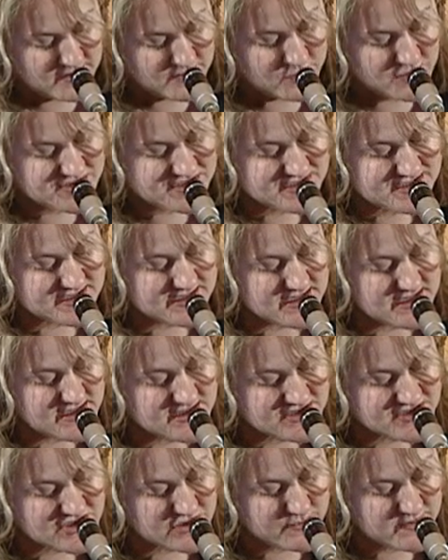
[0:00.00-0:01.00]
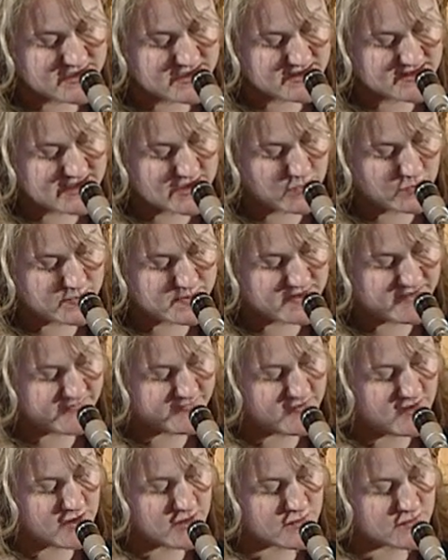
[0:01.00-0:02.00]
which is an instrument that will be
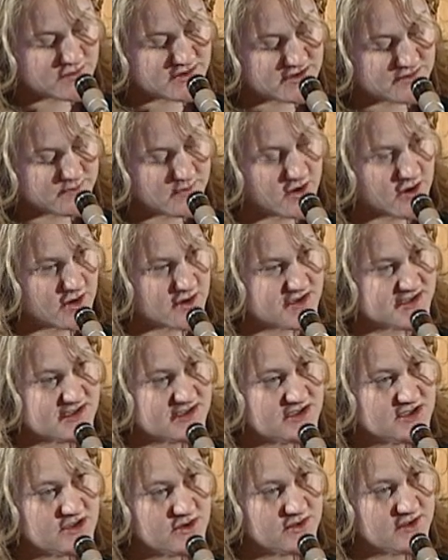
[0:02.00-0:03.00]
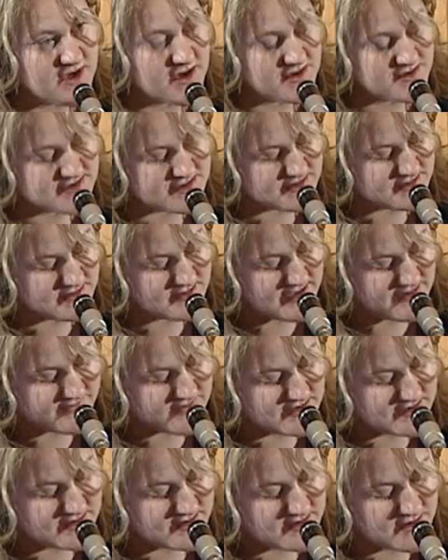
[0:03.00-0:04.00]
flown to Mars in
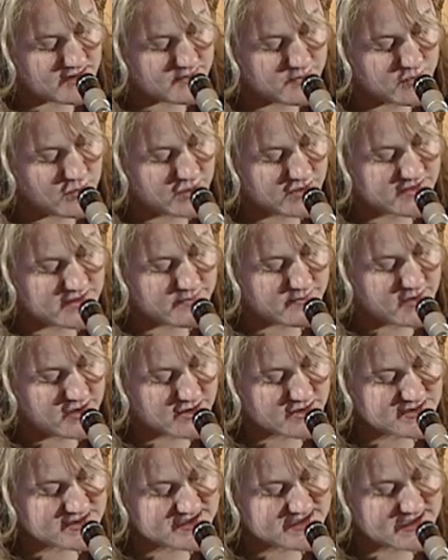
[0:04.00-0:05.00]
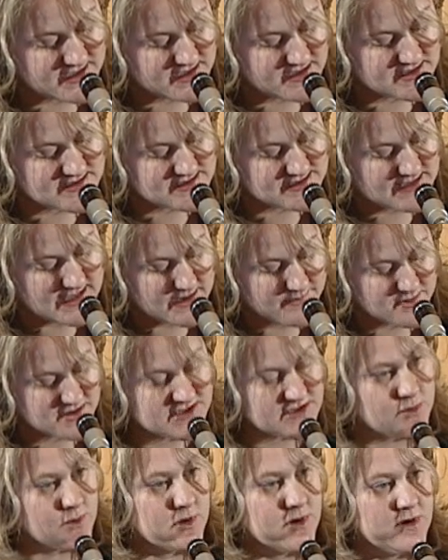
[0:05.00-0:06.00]
2011 aboard the Mars Science
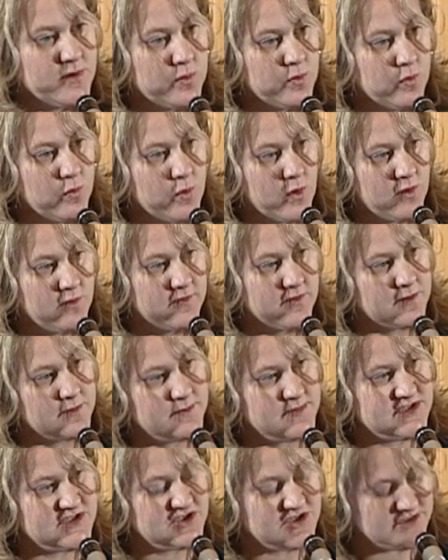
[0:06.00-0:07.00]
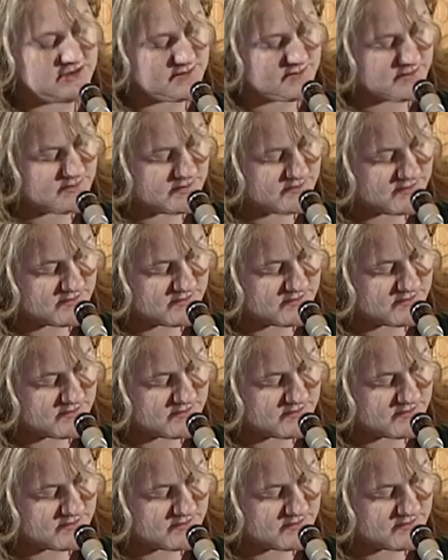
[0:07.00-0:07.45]
Laboratory rover mission.